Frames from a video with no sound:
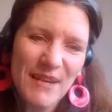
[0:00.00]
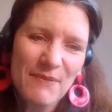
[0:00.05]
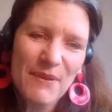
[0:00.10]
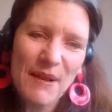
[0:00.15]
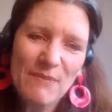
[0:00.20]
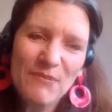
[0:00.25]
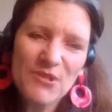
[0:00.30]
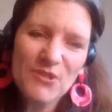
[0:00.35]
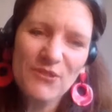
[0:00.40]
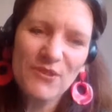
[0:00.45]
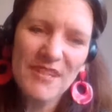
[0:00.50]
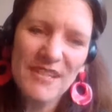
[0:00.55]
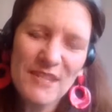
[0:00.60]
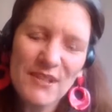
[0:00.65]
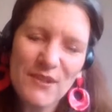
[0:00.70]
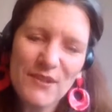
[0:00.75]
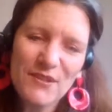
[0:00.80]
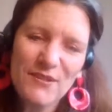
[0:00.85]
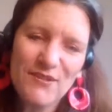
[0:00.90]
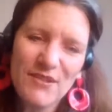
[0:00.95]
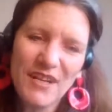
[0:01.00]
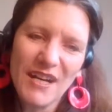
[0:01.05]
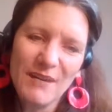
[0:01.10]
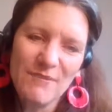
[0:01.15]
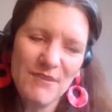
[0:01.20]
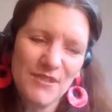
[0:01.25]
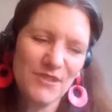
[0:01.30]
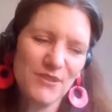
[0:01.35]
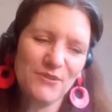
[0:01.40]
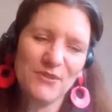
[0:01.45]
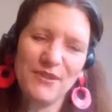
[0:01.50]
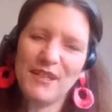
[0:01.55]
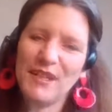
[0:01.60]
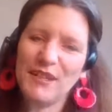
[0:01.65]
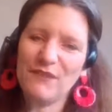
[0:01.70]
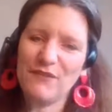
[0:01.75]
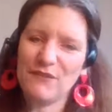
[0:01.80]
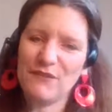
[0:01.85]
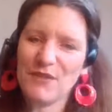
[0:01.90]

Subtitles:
But I'm sure there's lots of times in your life